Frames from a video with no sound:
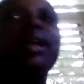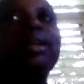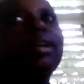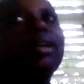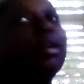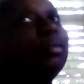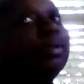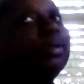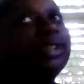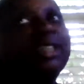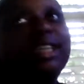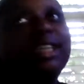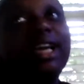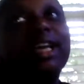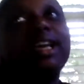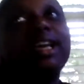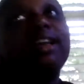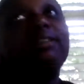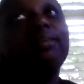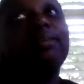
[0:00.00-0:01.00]
no
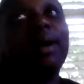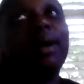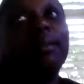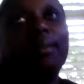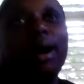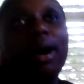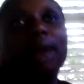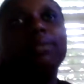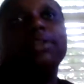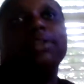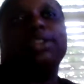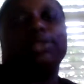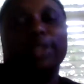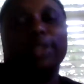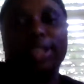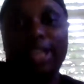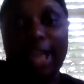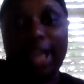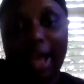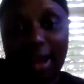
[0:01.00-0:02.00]
mistake, if my mom was
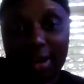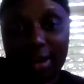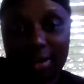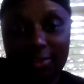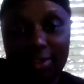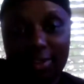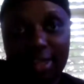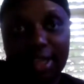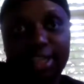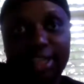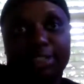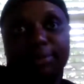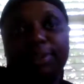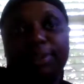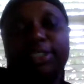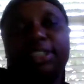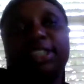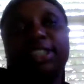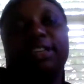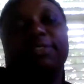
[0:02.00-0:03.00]
really out of it,
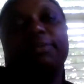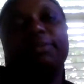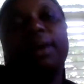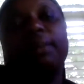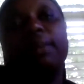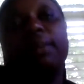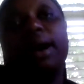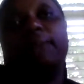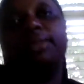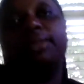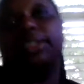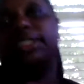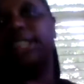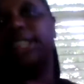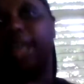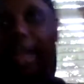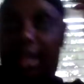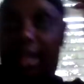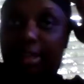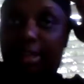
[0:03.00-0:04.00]
especially if my mom is
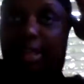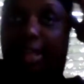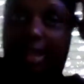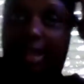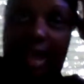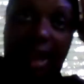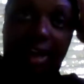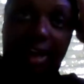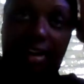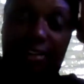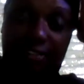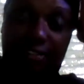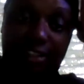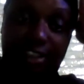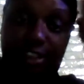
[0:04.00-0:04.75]
like out of it